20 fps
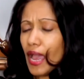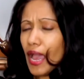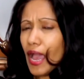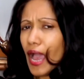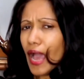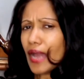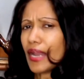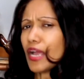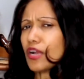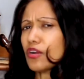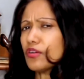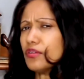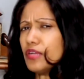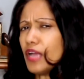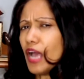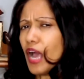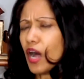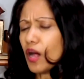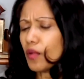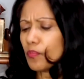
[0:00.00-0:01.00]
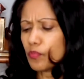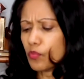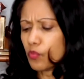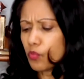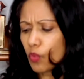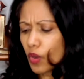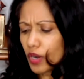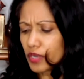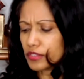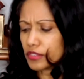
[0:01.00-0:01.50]
and I couldn't help
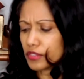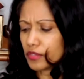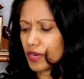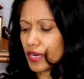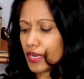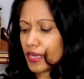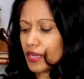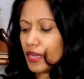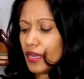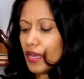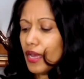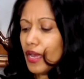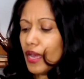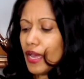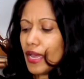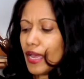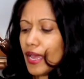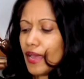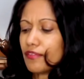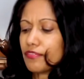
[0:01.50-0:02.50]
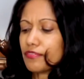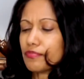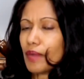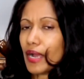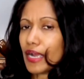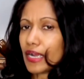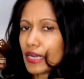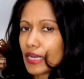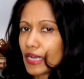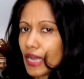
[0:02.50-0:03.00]
wondering if
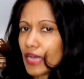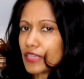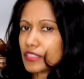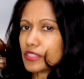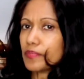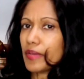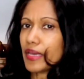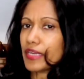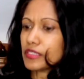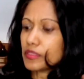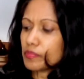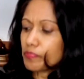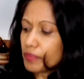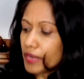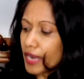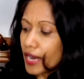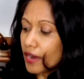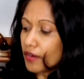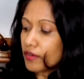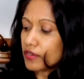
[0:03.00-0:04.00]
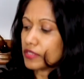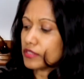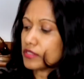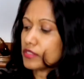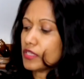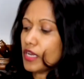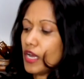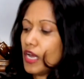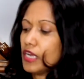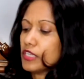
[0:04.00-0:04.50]
my classmates'
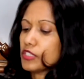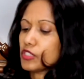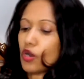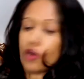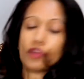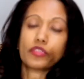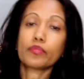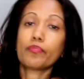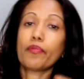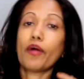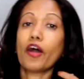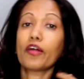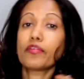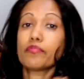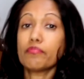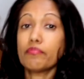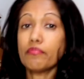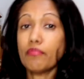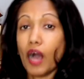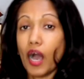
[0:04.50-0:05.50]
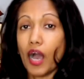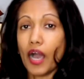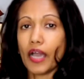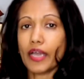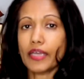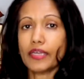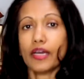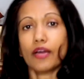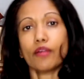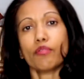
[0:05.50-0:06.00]
parents talked about
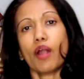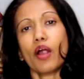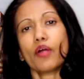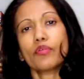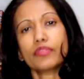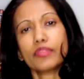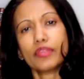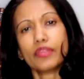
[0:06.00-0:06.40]
mine around